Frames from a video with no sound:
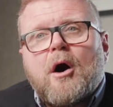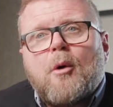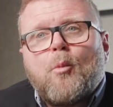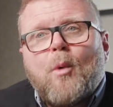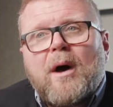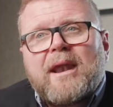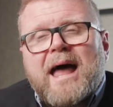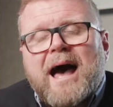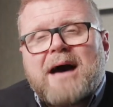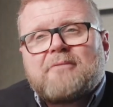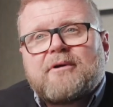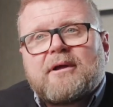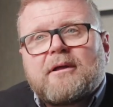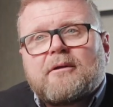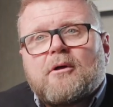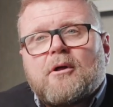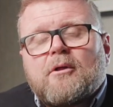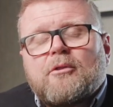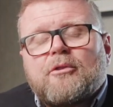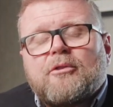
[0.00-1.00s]
when
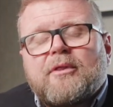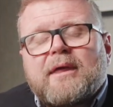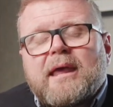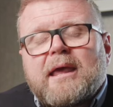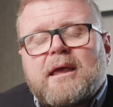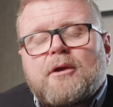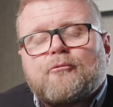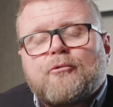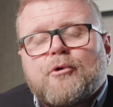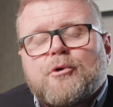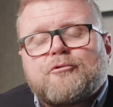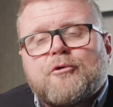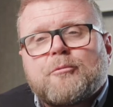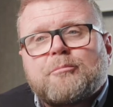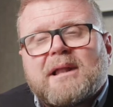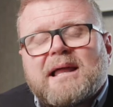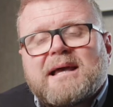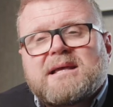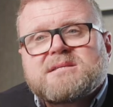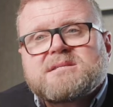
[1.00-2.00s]
having the roof
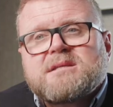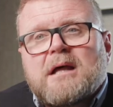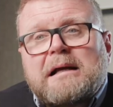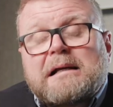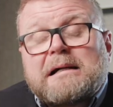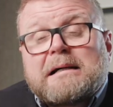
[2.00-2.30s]
replaced?